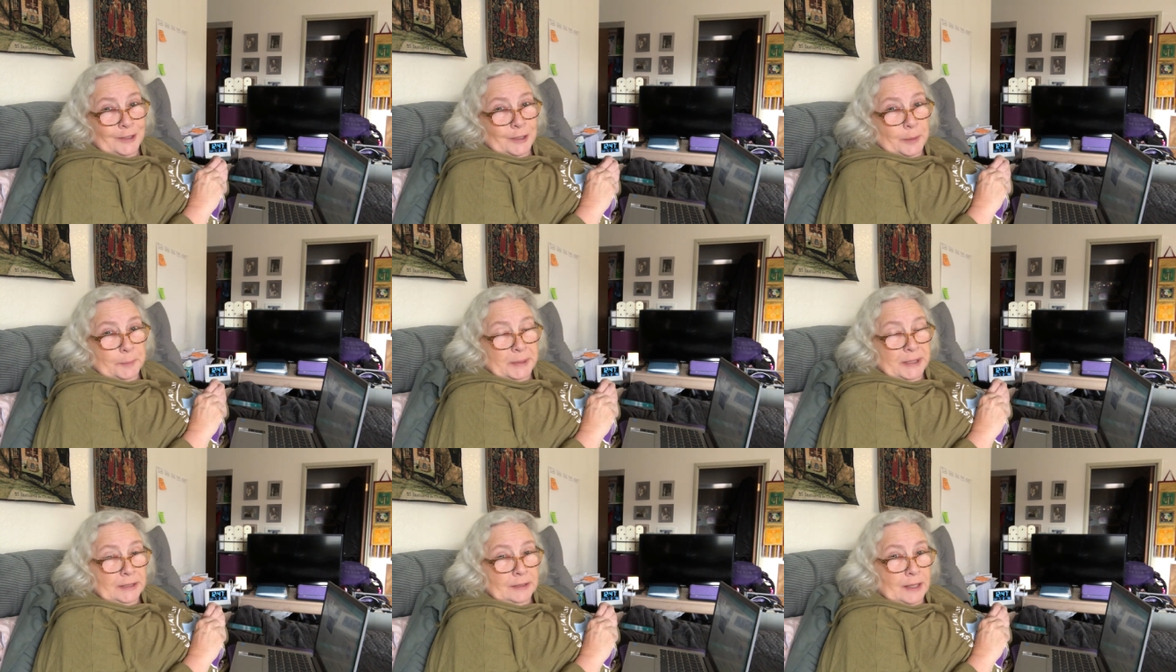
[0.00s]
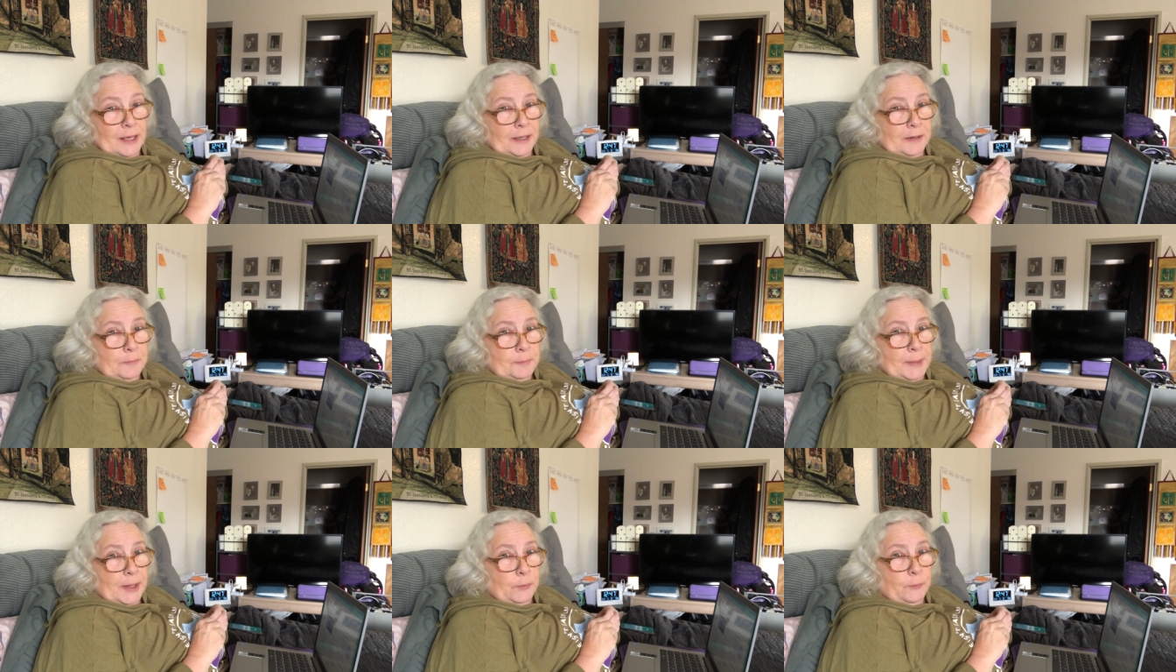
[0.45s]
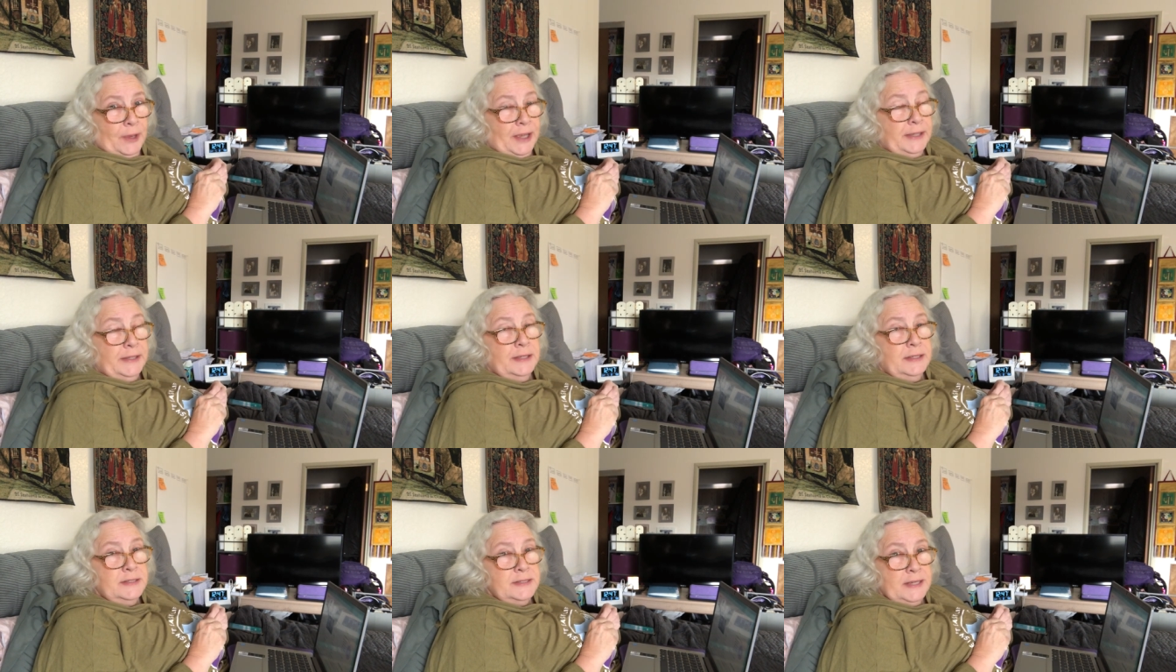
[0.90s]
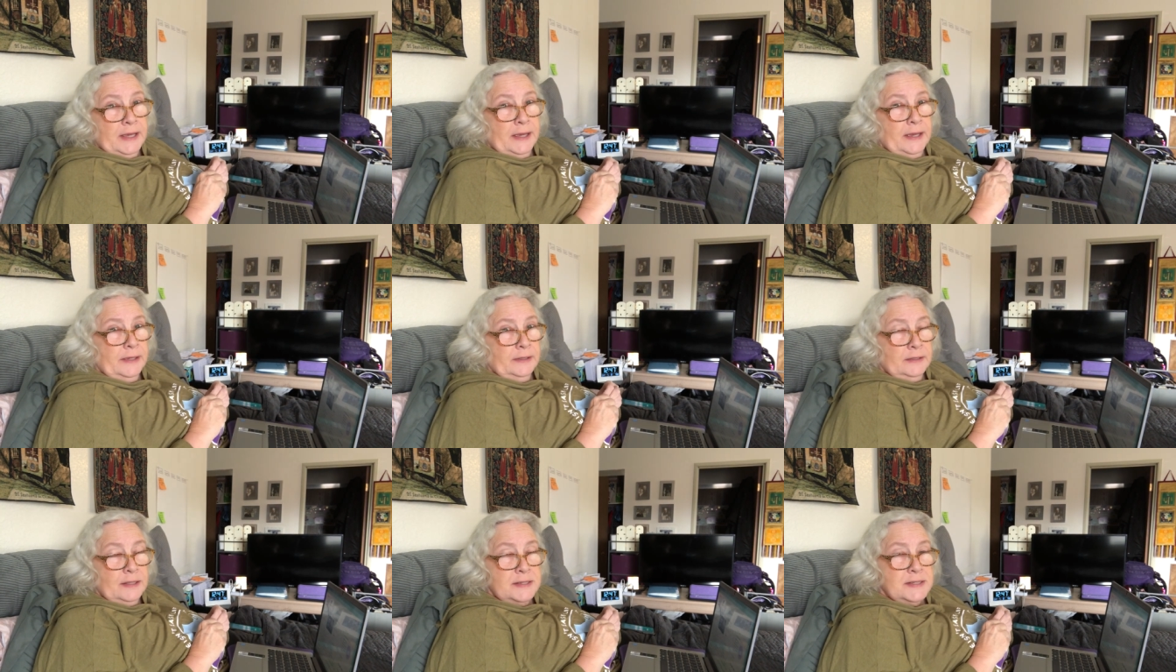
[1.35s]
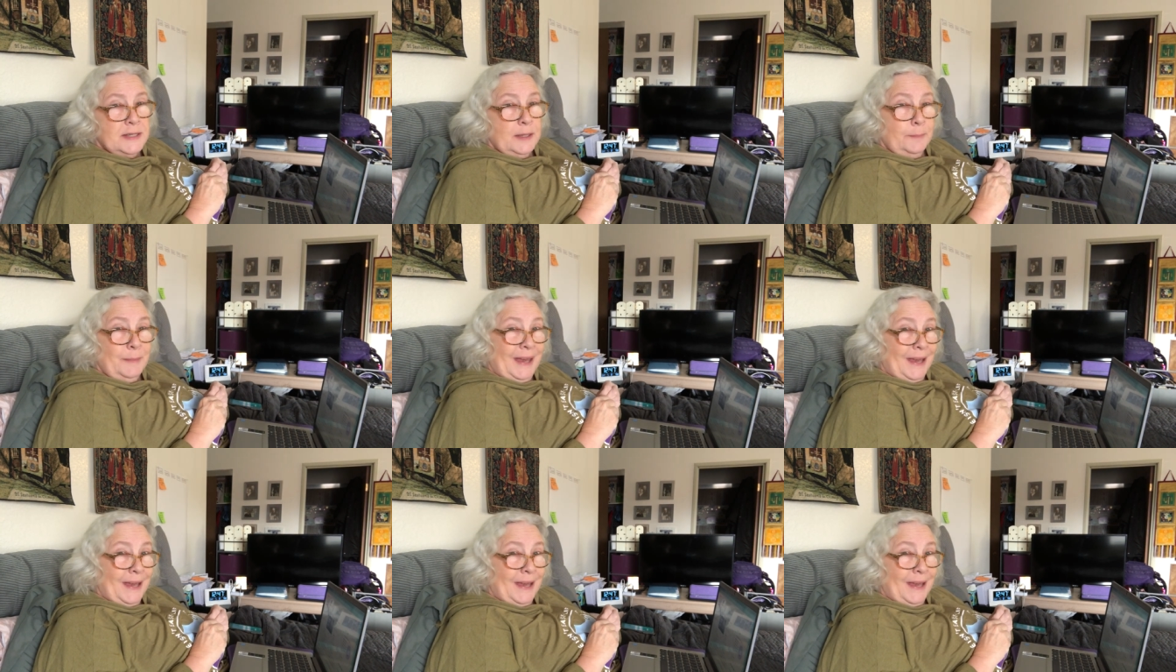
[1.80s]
I mean, a lot of my waking day, unless I'm